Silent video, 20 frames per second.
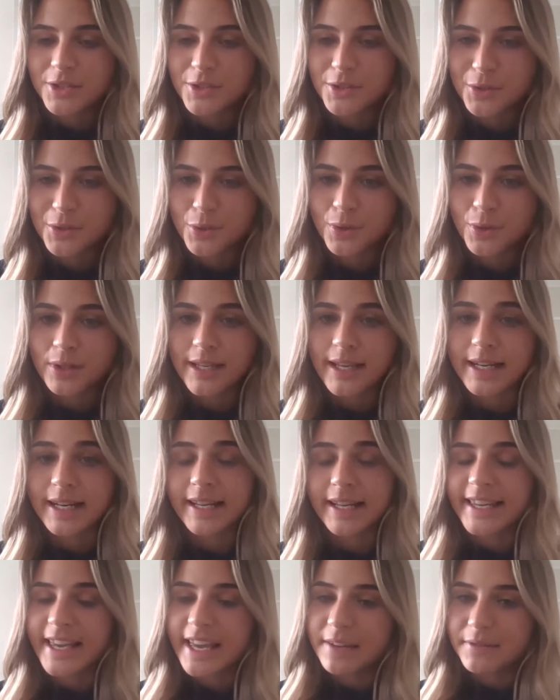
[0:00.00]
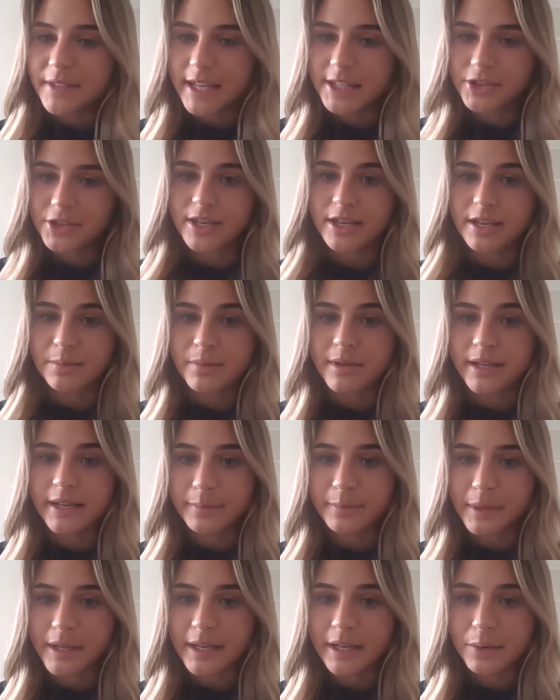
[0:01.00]
went to school and I gave that to him.
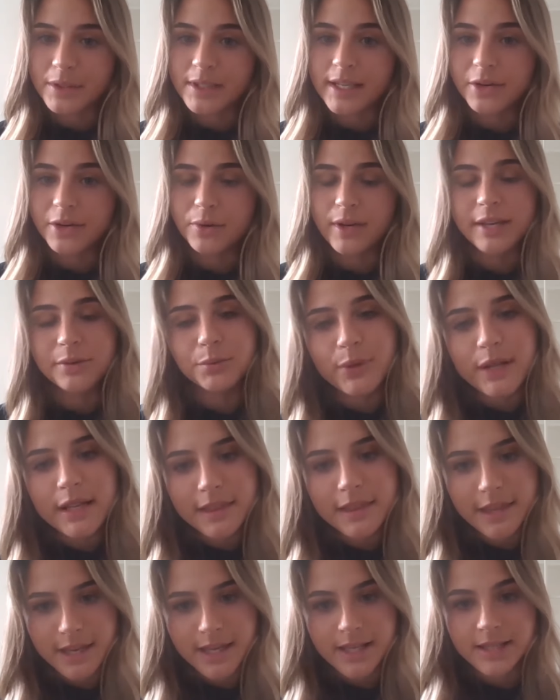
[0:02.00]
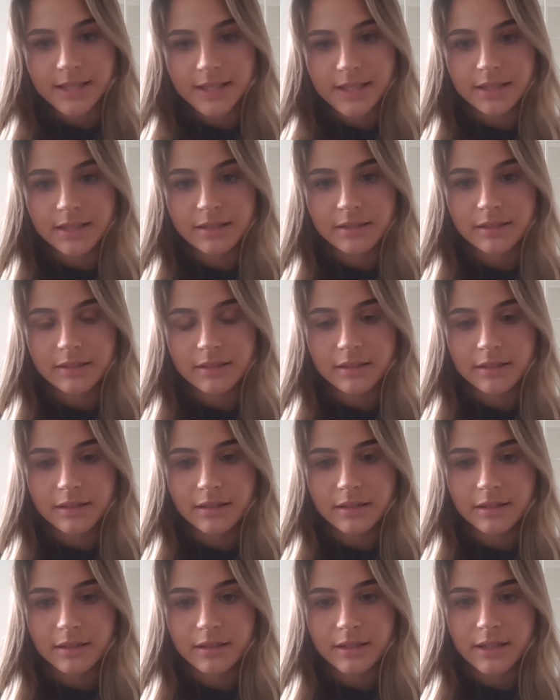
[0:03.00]
And I was like, okay, read this
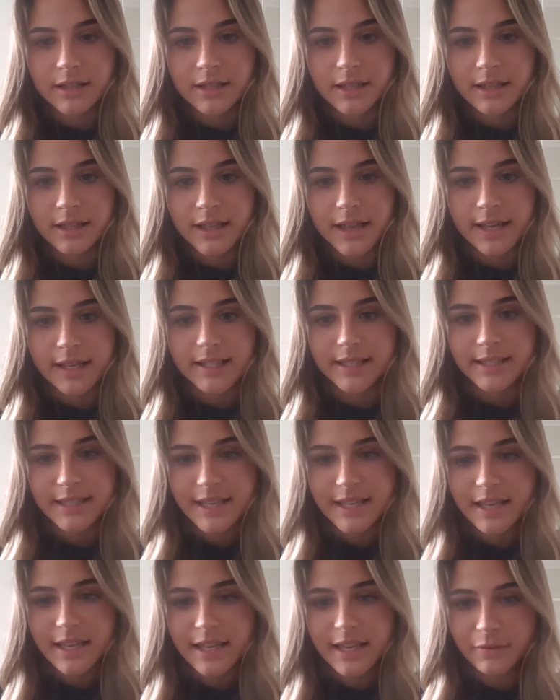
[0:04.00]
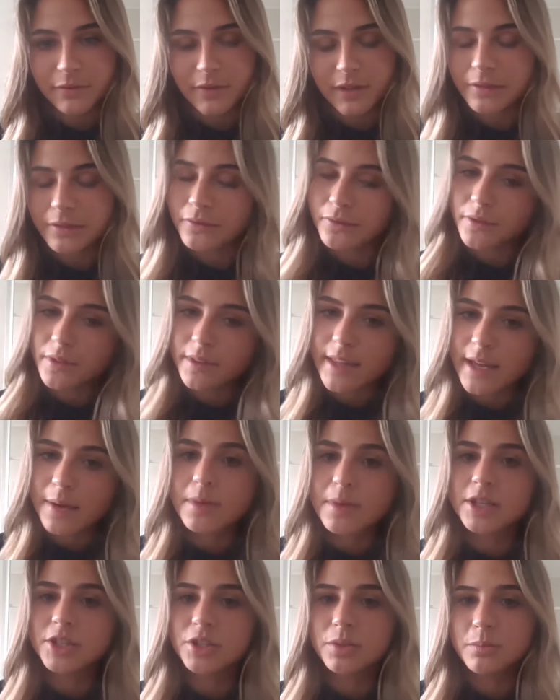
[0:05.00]
and like see if, if
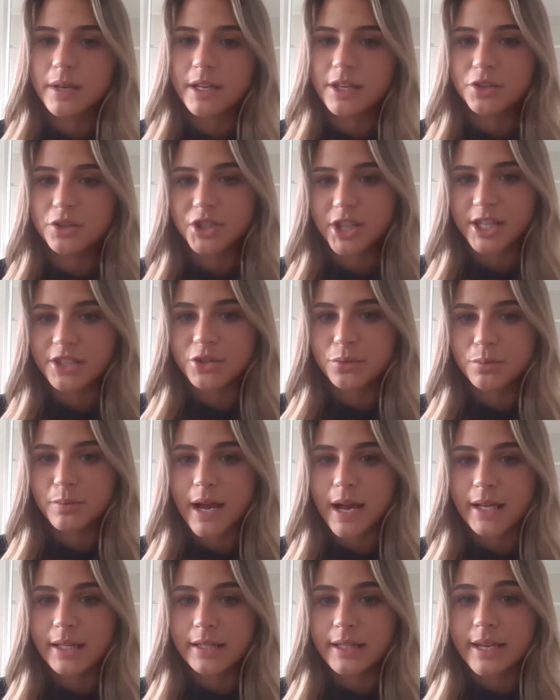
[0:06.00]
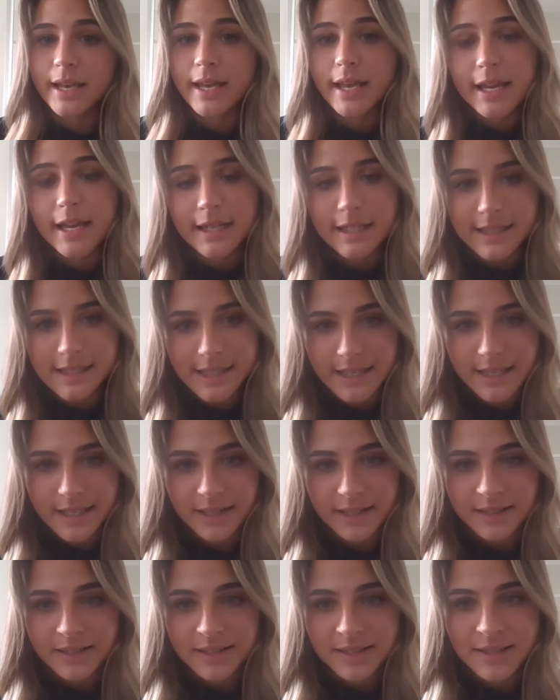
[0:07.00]
that make, make you change your mind. And it
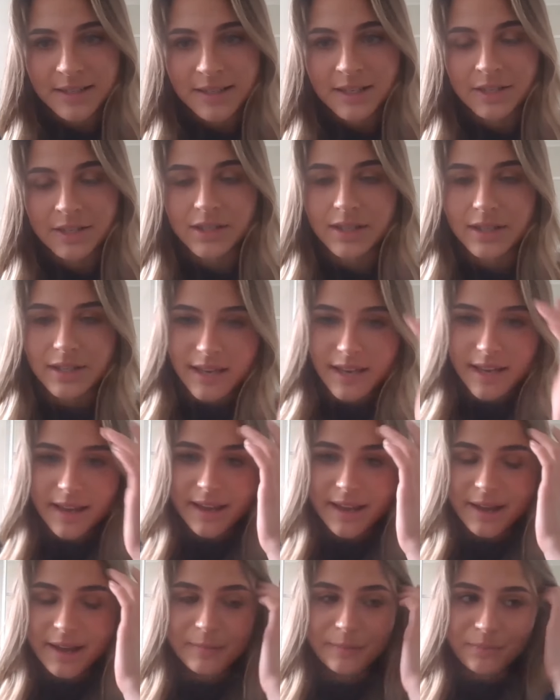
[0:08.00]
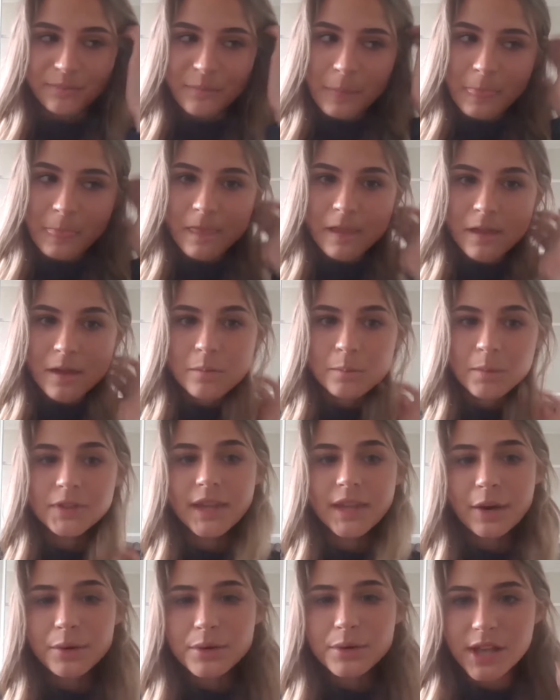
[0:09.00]
did. Um,
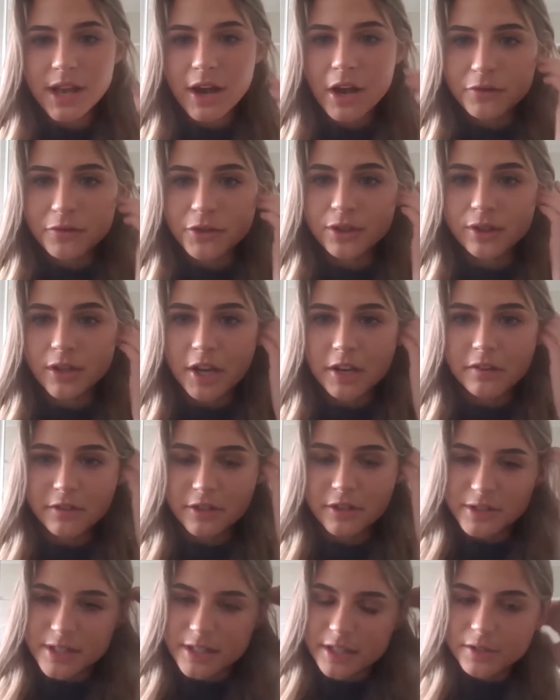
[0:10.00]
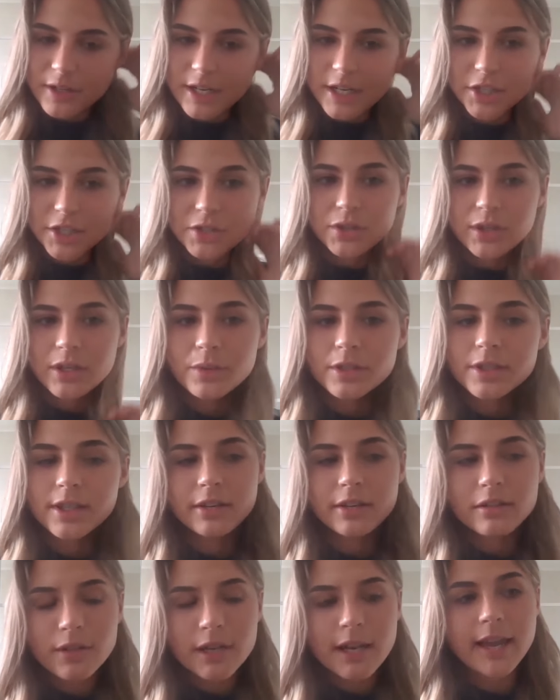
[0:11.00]
but that was after a lot of consideration. So he was
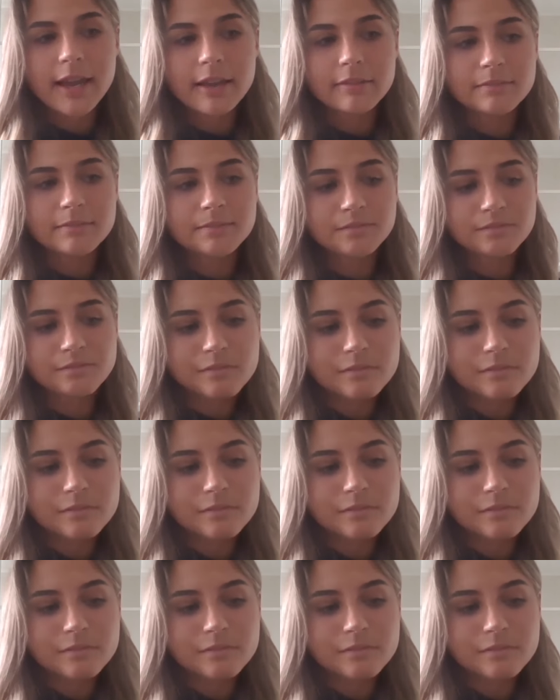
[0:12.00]
like, okay,